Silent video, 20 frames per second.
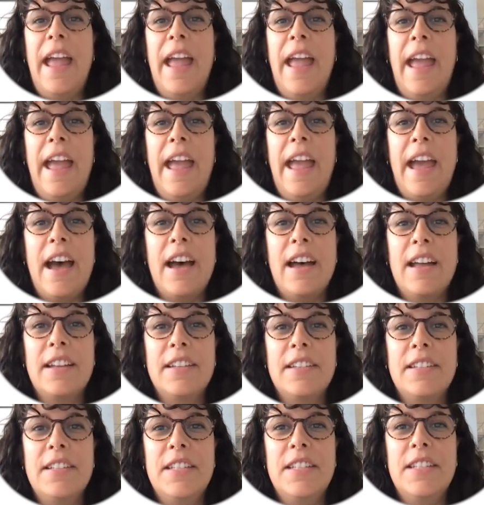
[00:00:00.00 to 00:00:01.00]

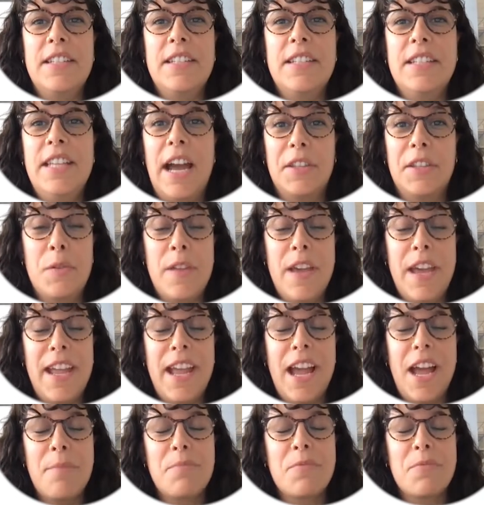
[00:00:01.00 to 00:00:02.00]
And yeah,
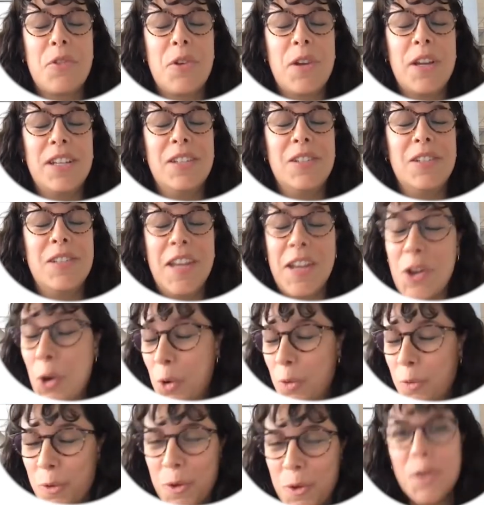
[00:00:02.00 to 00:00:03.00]
today I'm going to take
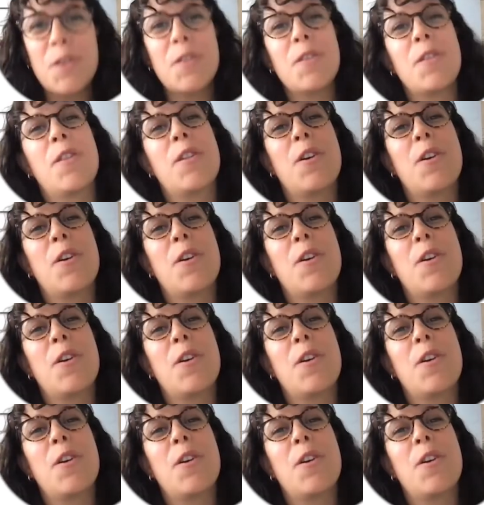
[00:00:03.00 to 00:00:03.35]
over